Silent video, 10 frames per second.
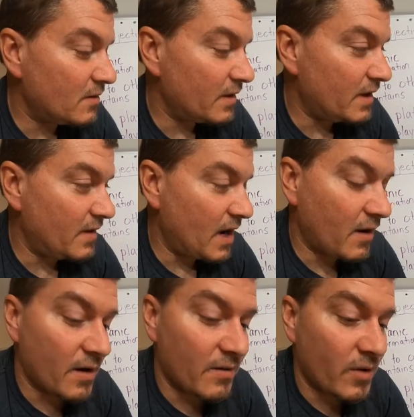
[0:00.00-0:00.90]
in the
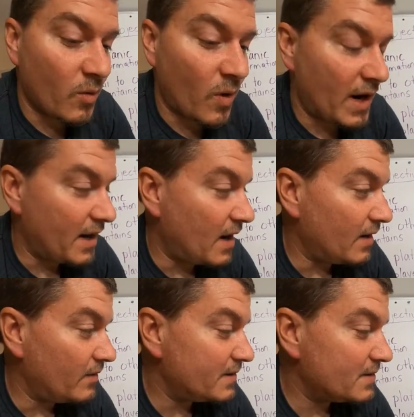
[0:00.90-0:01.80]
area of the Hawaiian
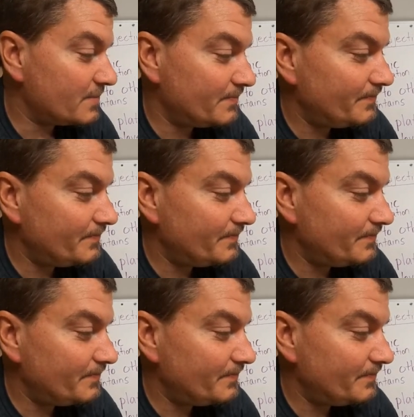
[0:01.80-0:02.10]
Islands.